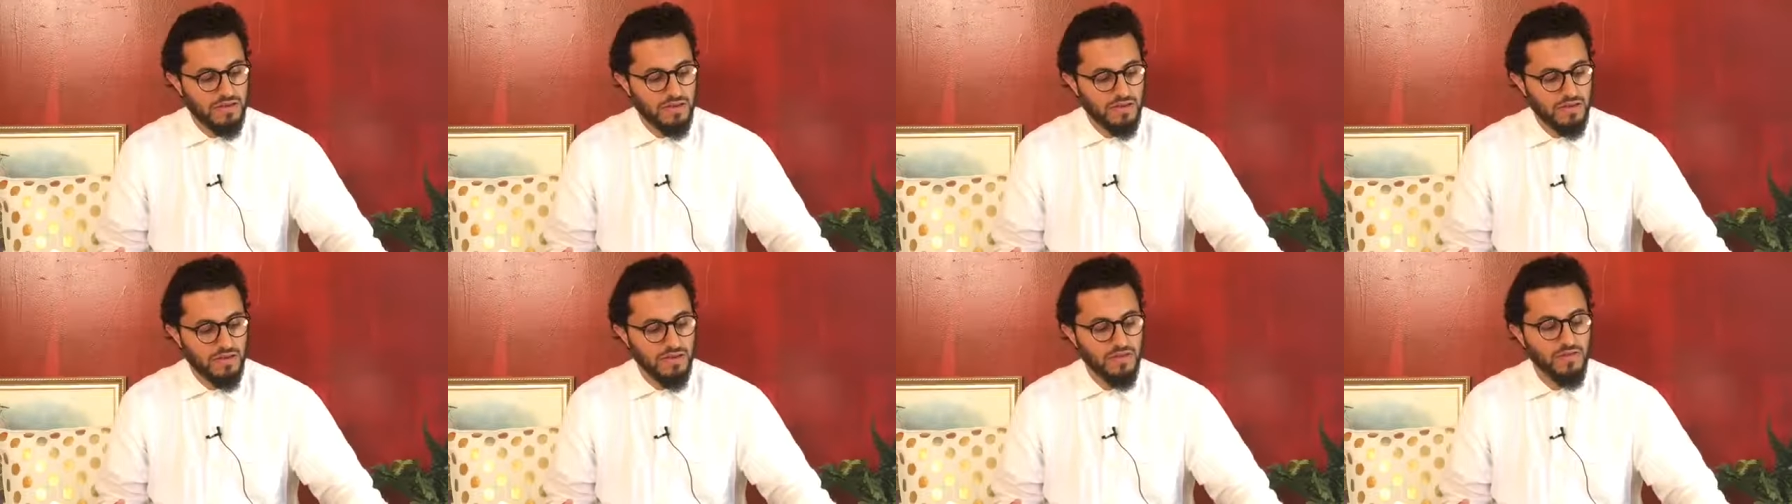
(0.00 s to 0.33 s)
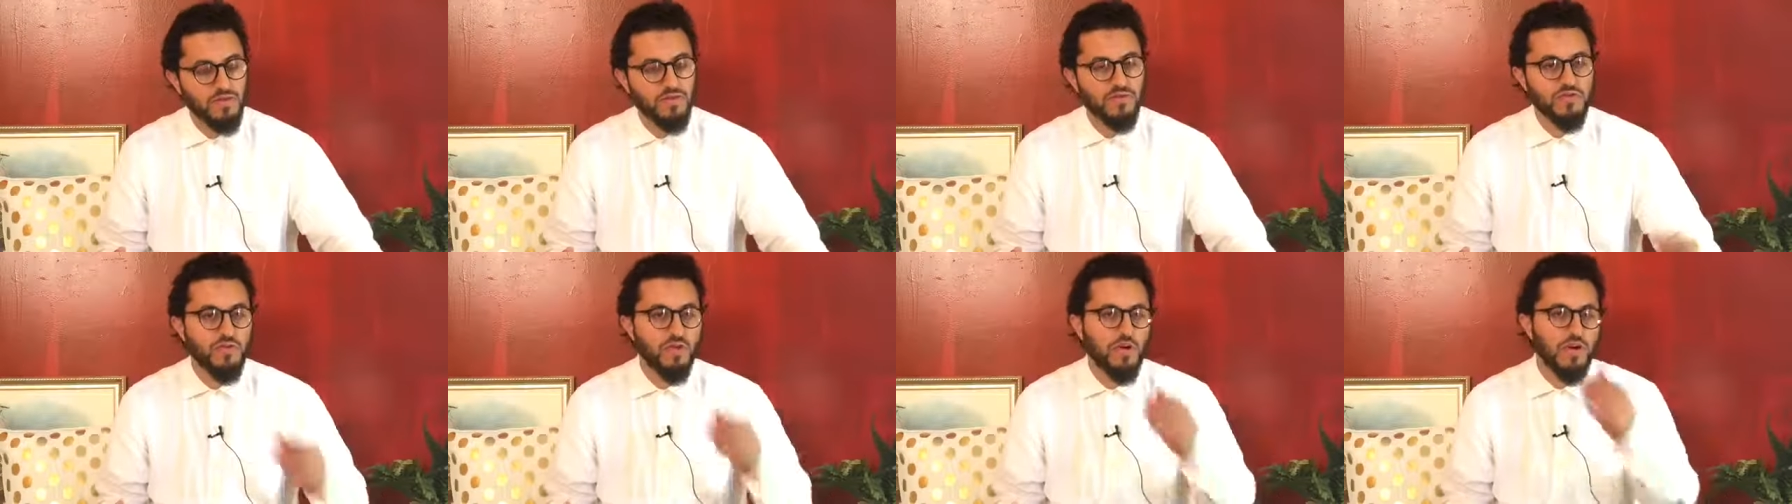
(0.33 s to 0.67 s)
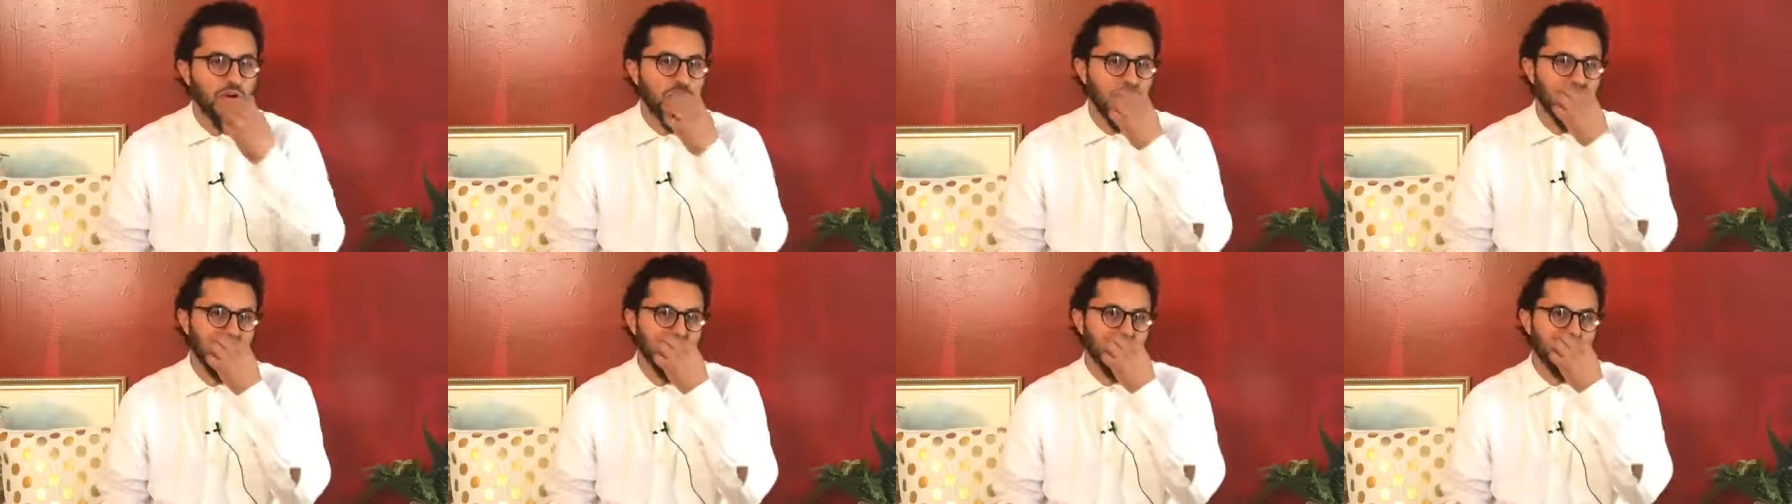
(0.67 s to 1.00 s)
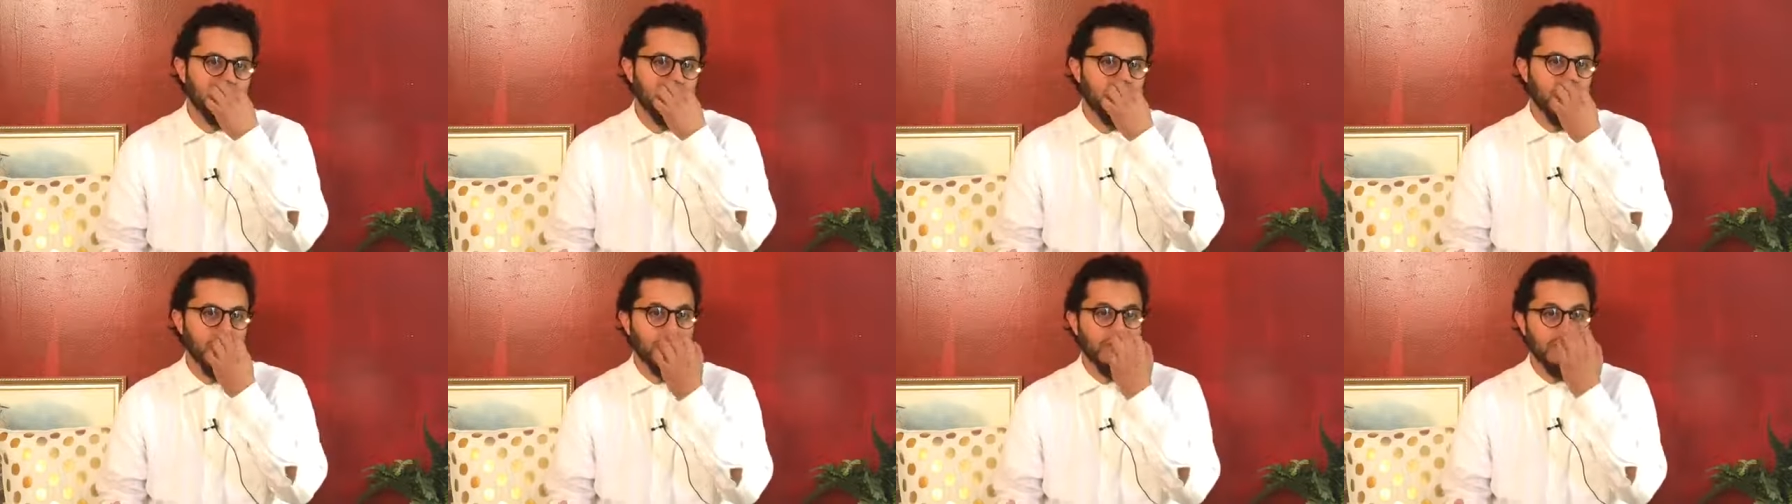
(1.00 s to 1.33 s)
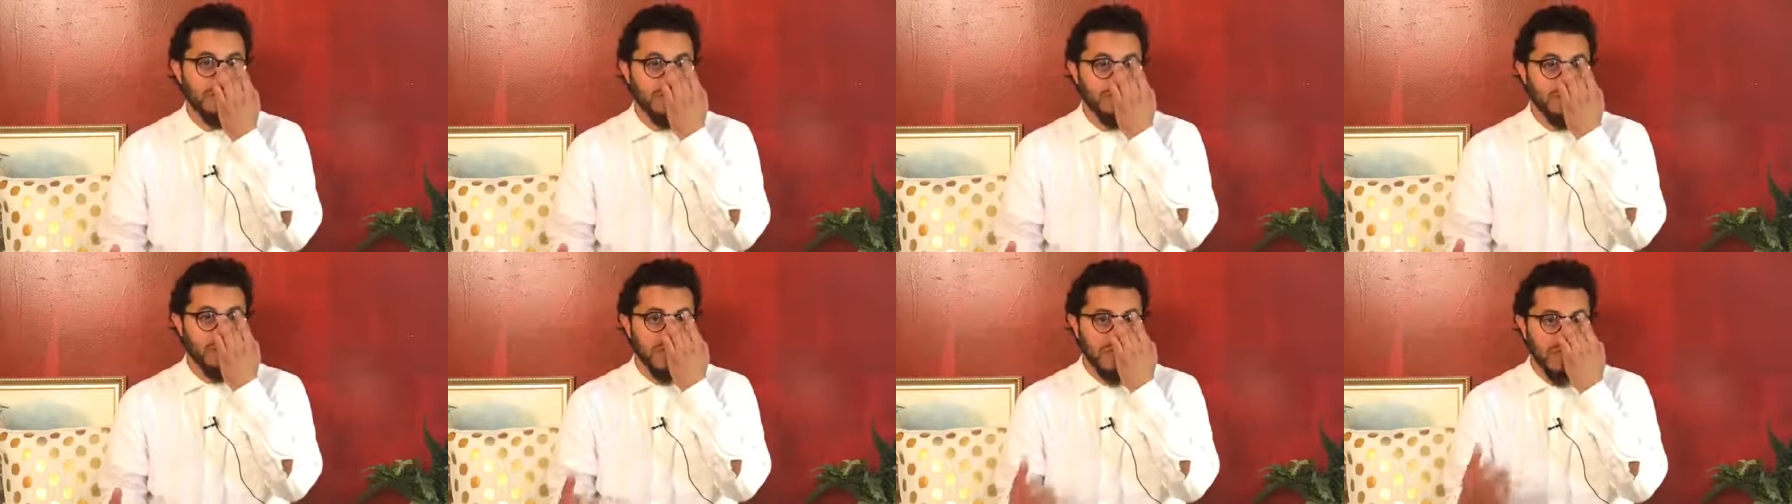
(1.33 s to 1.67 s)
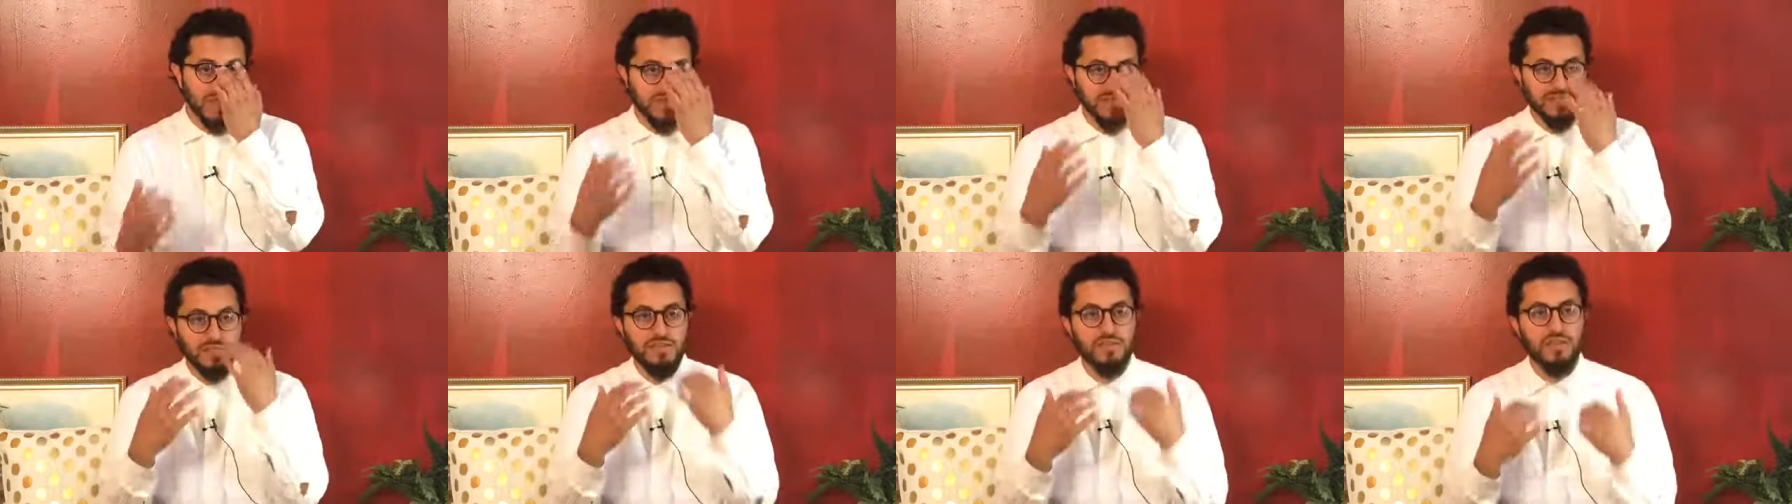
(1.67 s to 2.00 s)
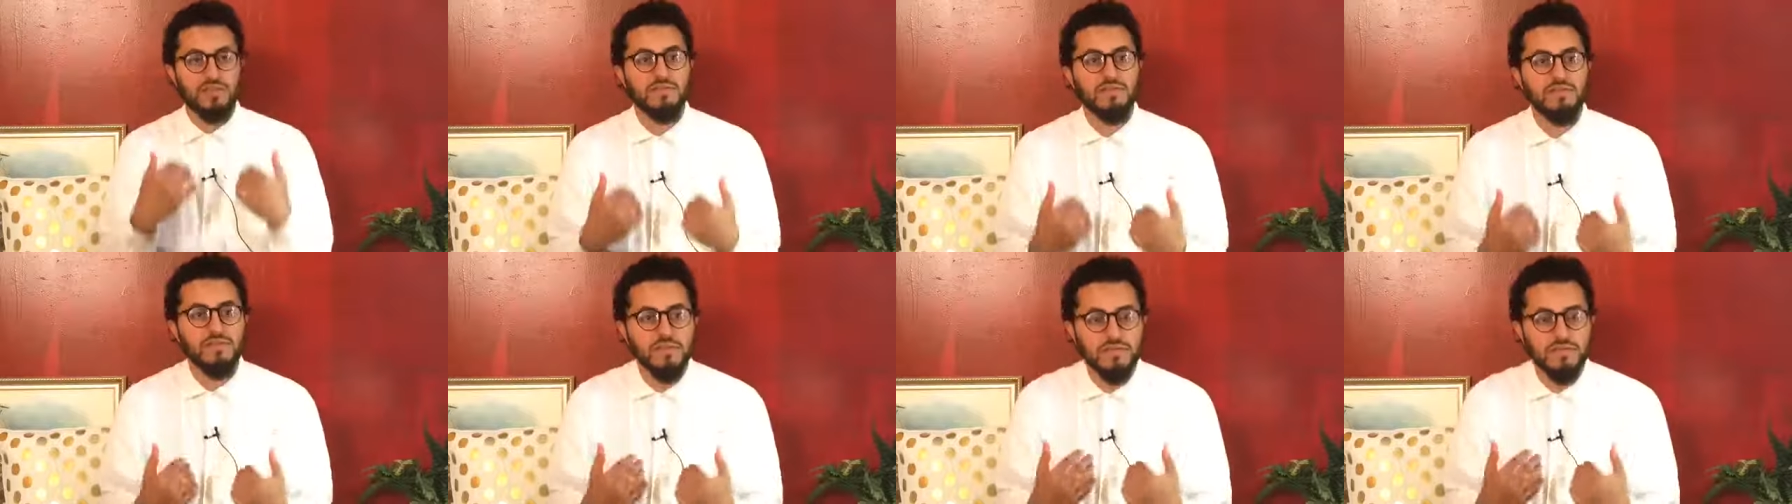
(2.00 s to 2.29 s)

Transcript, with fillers: he saw his friend, he was light skinned,